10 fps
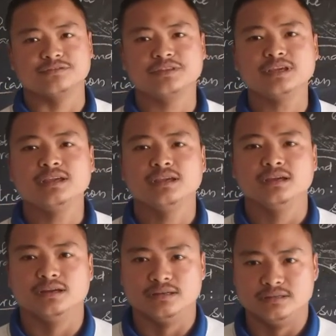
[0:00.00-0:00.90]
of the
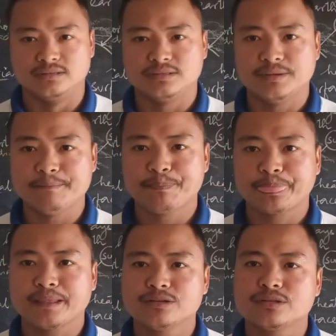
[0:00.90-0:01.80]
earth.
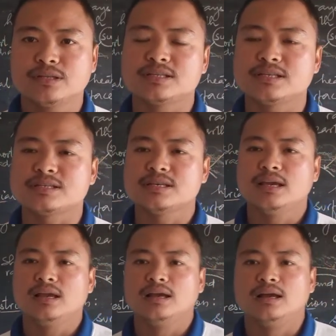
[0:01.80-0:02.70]
So this
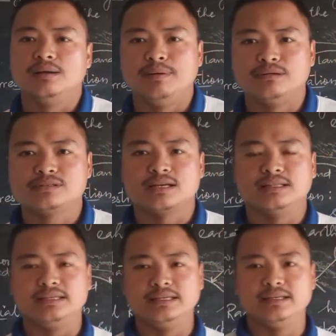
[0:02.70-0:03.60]
is
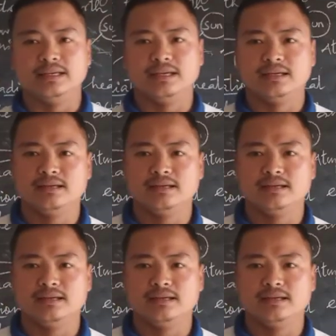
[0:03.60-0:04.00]
about the